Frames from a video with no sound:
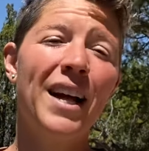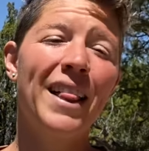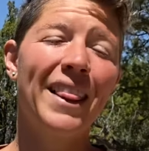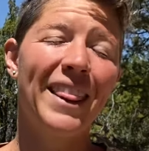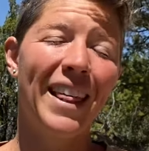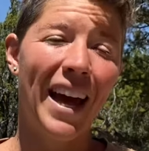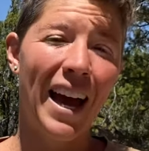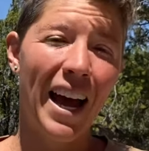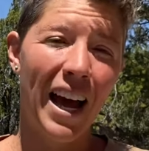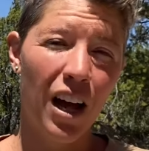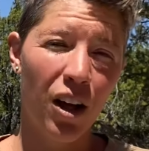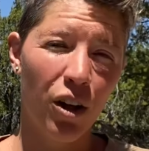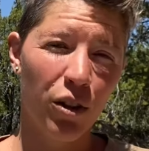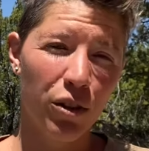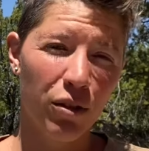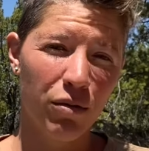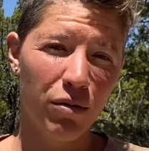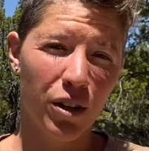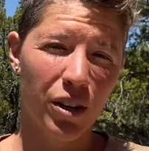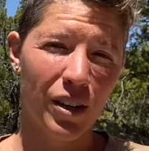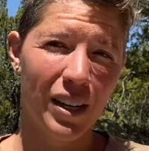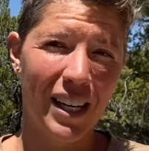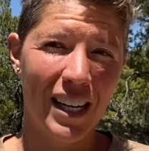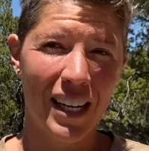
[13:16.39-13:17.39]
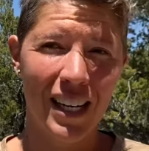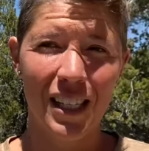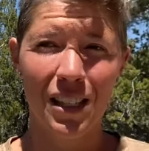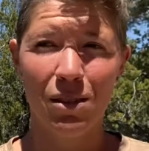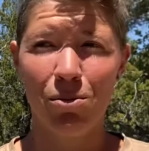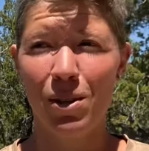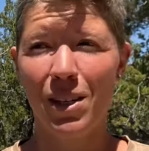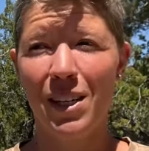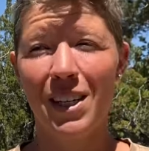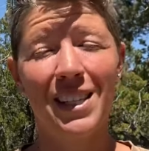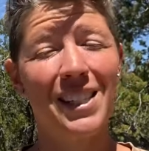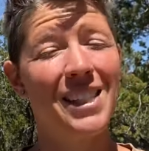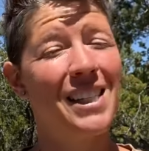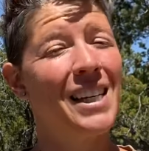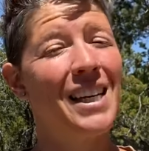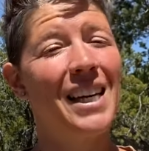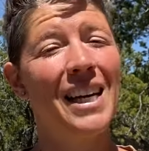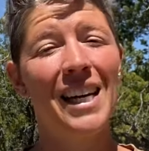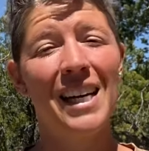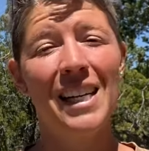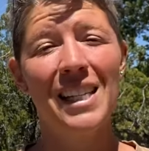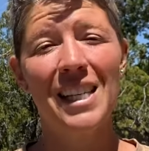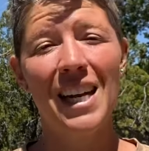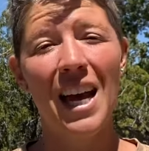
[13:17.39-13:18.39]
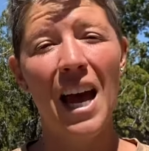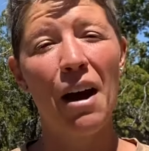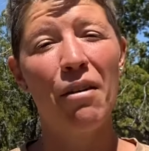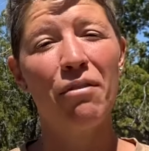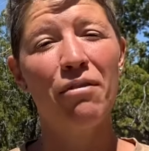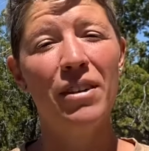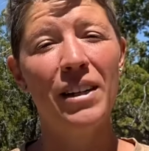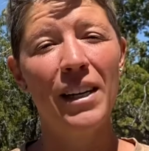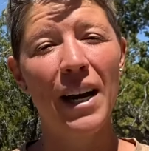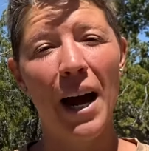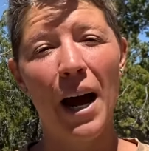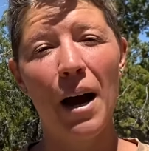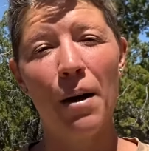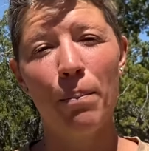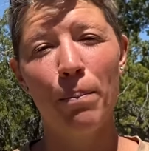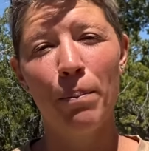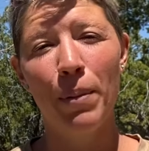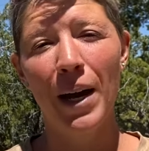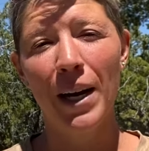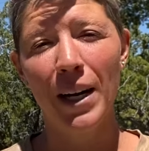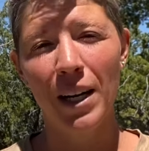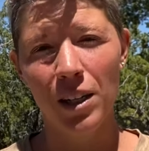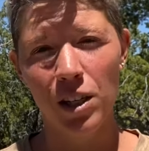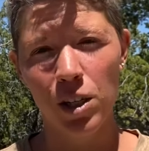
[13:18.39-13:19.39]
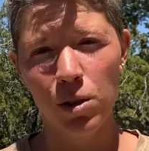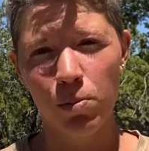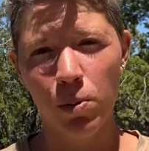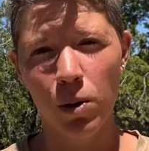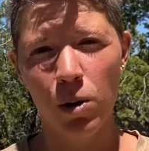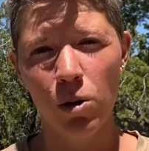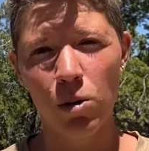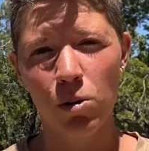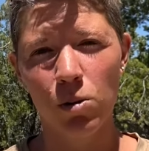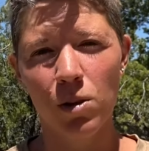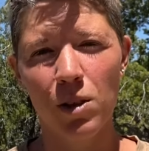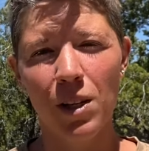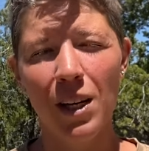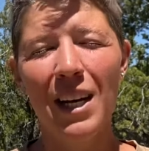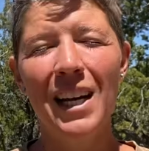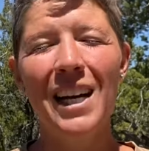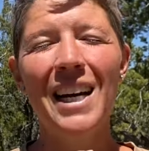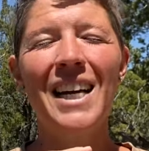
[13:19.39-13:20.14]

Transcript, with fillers: the health of your kids, because kids have not been exposed